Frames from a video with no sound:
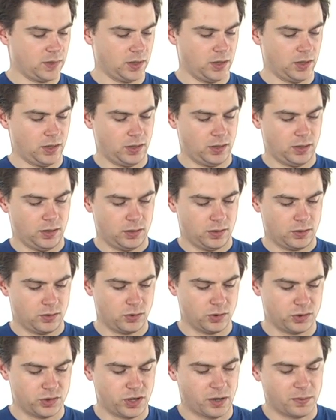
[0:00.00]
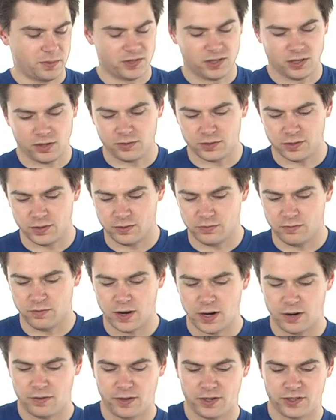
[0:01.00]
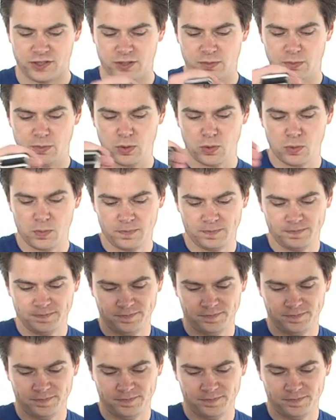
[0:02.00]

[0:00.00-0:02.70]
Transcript: The crotch strap itself is very, very simple.